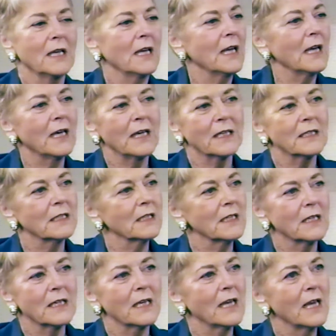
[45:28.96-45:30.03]
and
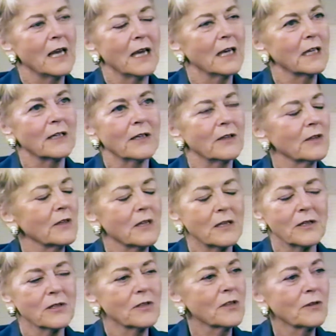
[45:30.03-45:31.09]
and
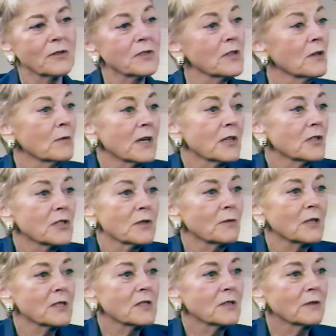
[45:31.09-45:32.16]
there's no way that she
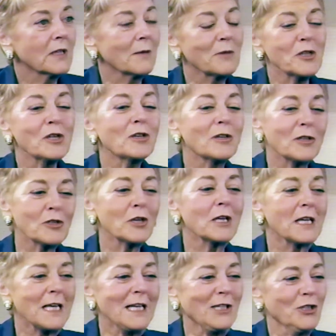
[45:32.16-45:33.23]
wants to do it. I mean, she she
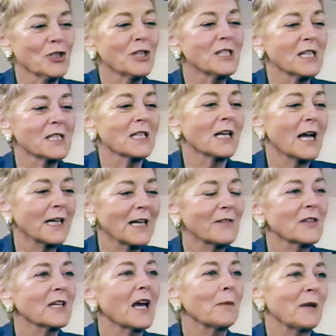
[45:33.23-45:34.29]
kids. She says that I
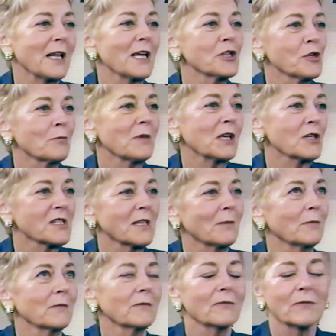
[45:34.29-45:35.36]
got the nomination because
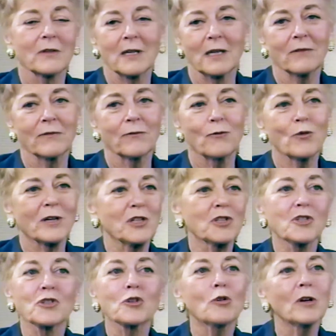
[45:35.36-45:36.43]
I'm like four
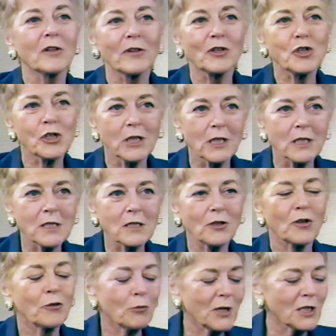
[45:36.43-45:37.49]
inches taller than she is, or
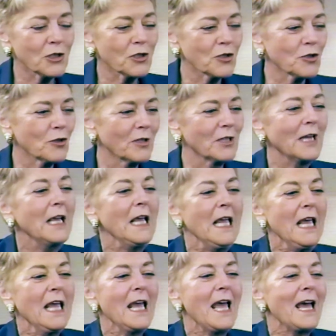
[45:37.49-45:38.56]
three inches taller,
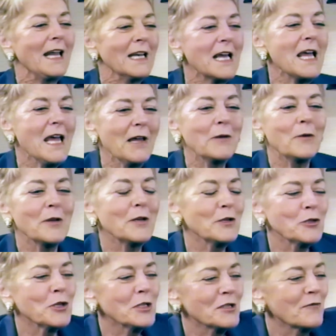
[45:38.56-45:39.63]
and
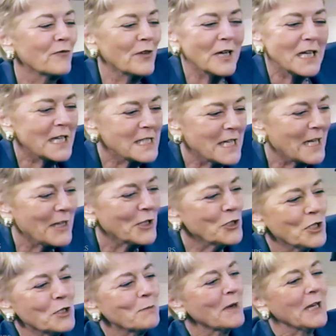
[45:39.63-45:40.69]
and she's funny as anything.
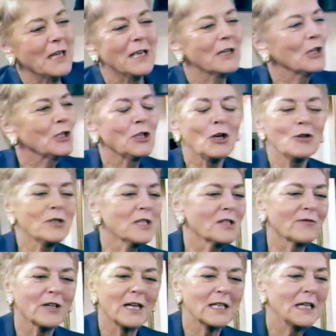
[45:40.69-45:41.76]
She's my closest
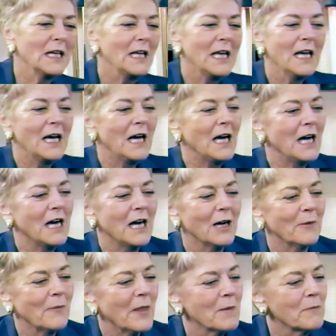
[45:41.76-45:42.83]
friend,
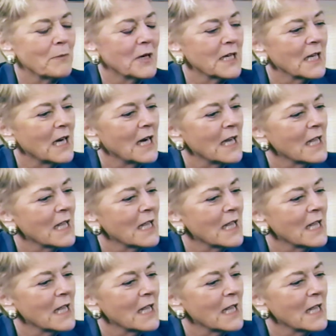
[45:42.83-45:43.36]
um, but